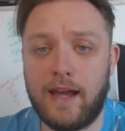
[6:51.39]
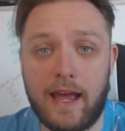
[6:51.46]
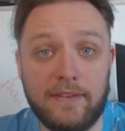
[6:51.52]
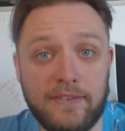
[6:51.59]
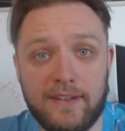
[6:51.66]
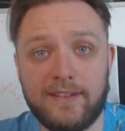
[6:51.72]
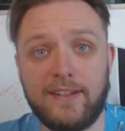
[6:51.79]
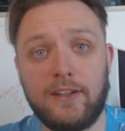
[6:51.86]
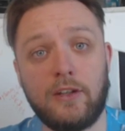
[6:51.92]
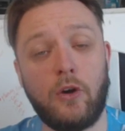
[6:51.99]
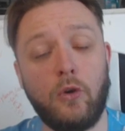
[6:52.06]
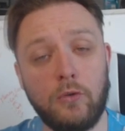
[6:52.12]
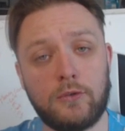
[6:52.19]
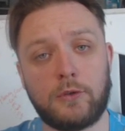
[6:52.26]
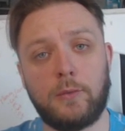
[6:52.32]
and this is
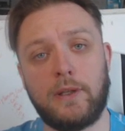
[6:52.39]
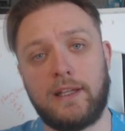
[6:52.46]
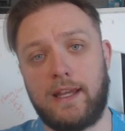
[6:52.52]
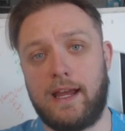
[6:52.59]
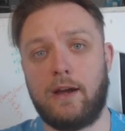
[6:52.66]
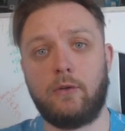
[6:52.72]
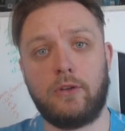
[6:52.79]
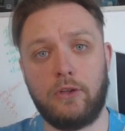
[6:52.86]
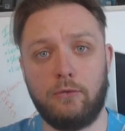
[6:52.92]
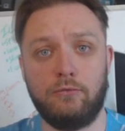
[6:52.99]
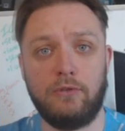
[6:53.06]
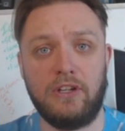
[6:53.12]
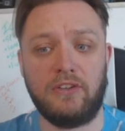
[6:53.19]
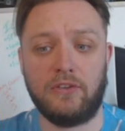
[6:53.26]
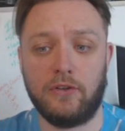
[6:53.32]
ultimately how you
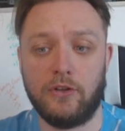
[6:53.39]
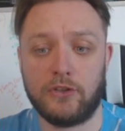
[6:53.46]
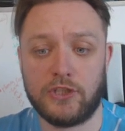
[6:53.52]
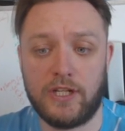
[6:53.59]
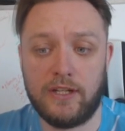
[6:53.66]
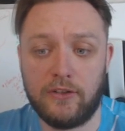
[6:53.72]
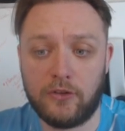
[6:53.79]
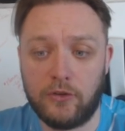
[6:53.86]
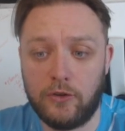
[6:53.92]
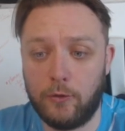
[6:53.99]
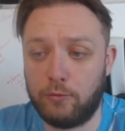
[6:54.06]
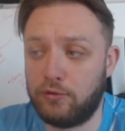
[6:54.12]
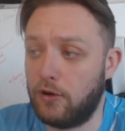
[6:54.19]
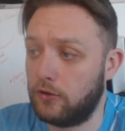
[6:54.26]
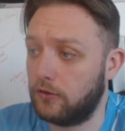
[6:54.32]
research into
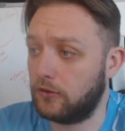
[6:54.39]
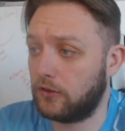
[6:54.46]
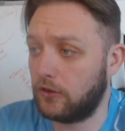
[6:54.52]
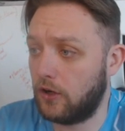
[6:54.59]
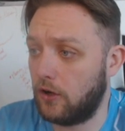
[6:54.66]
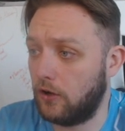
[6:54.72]
your products